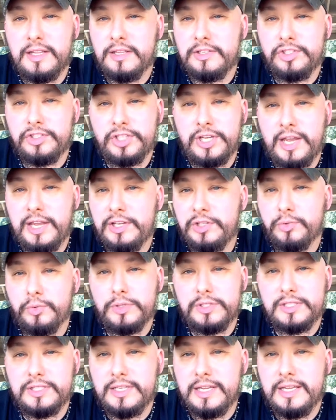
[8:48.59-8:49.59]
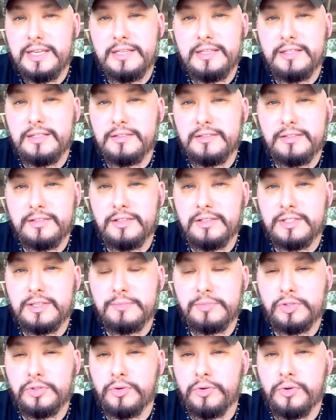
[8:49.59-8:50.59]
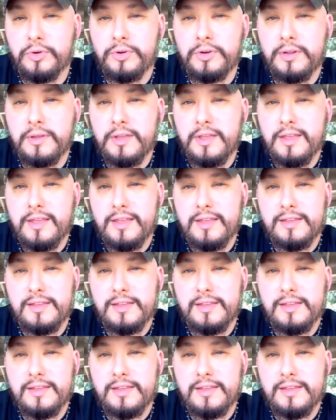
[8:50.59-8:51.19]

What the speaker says: Then change what's needed, because I'm sure